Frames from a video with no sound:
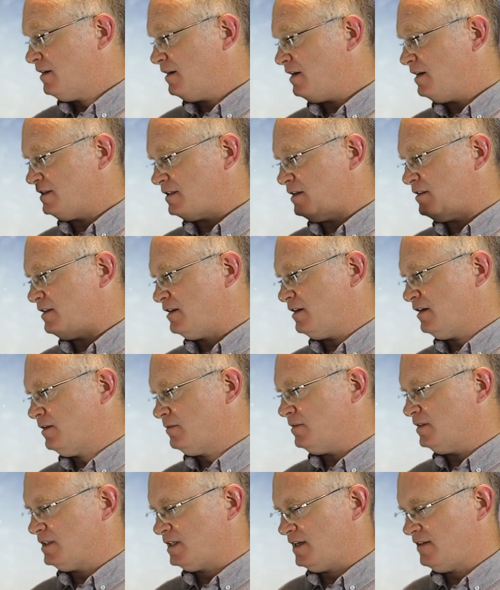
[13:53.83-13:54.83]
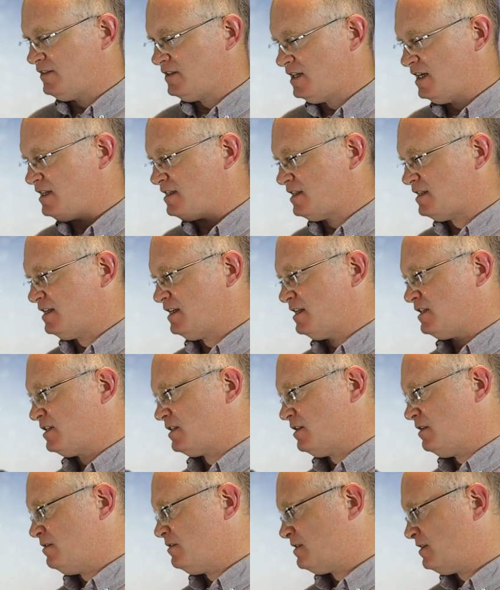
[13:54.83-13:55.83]
I don't think I want to give Jesus an
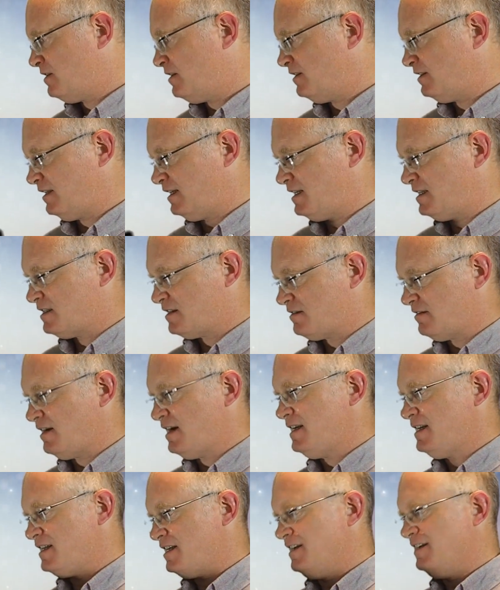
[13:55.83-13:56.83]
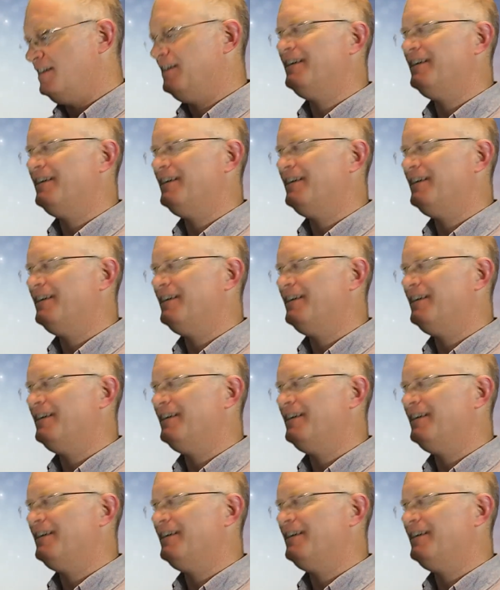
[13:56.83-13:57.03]
excuse. I think he's great.